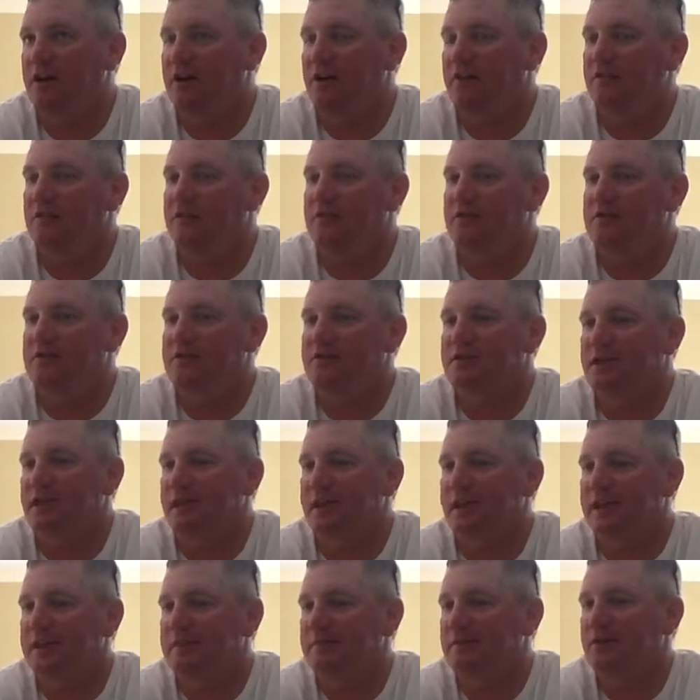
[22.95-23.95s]
of the
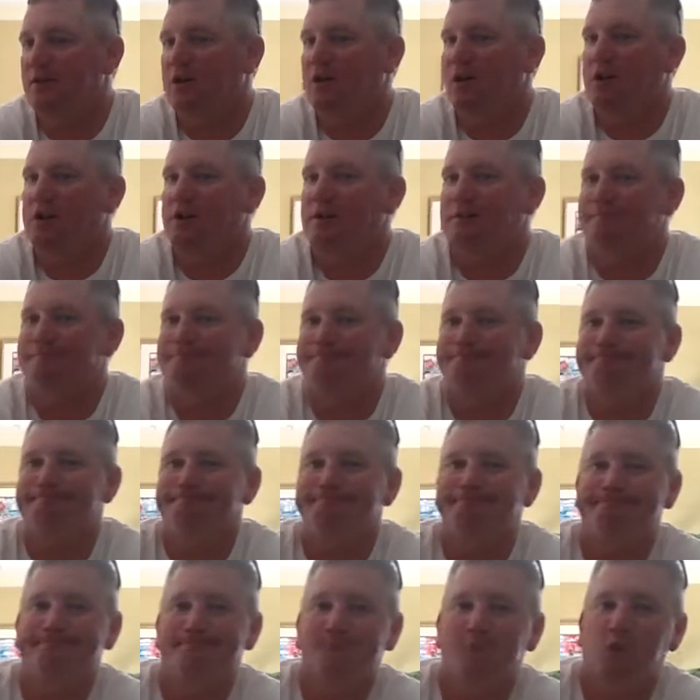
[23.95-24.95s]
same
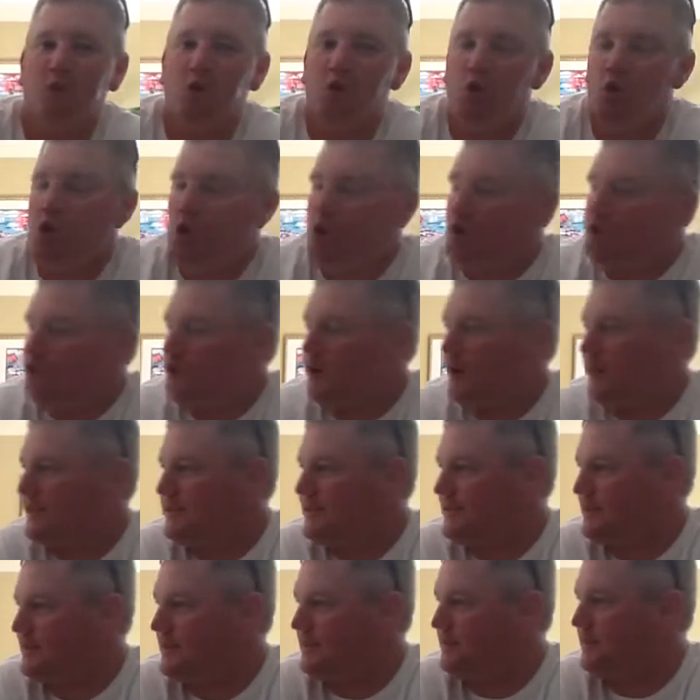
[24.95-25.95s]

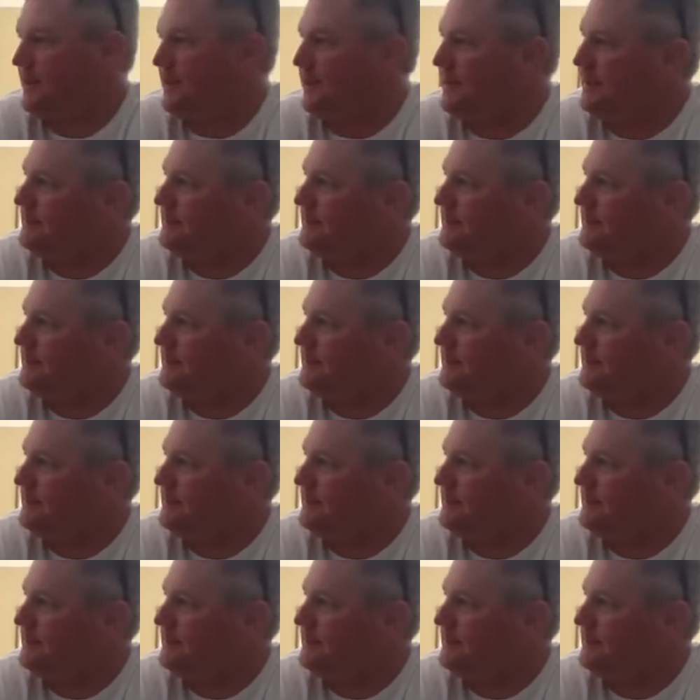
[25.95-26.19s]
race as me.